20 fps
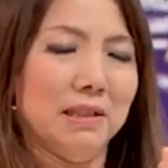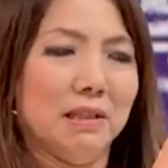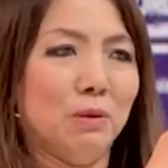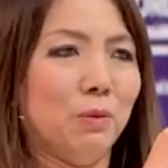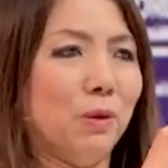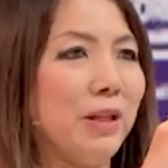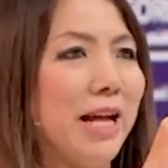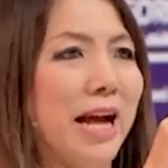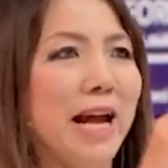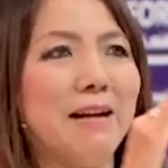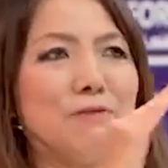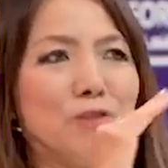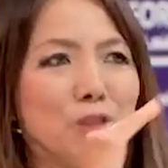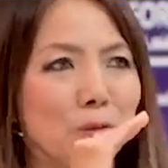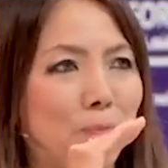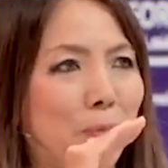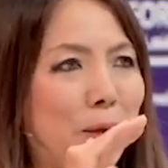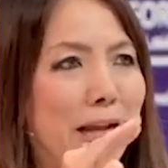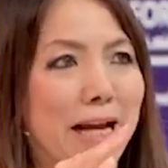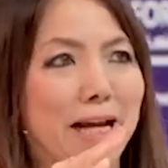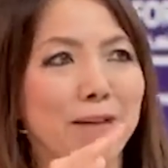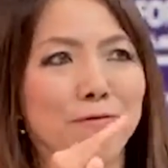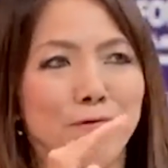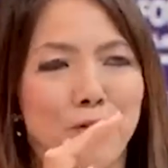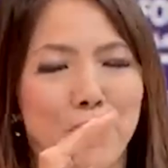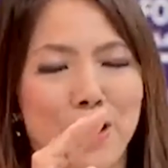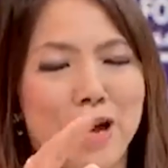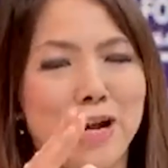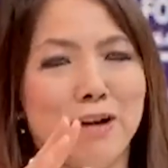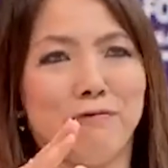we'll have to plan
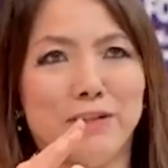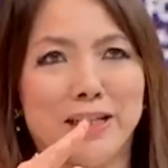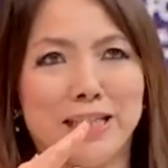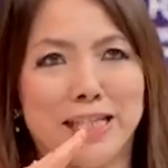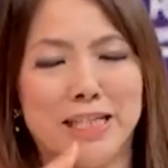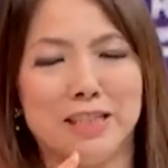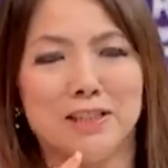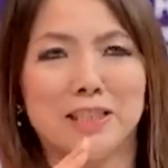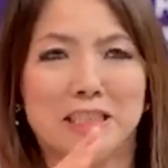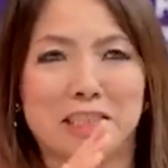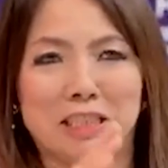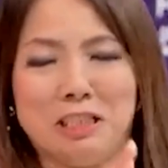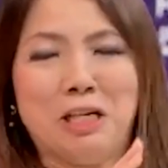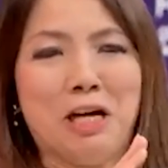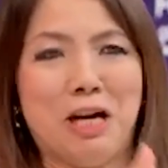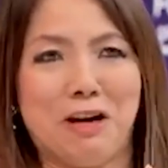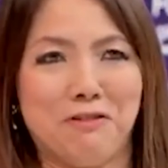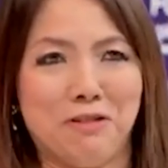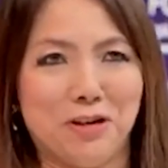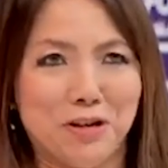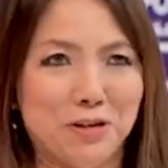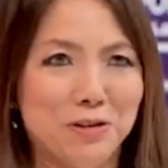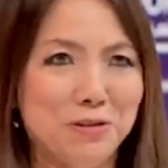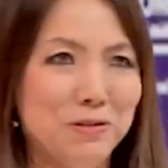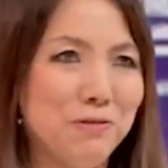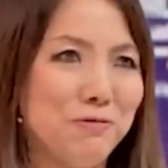for every kind of scenario,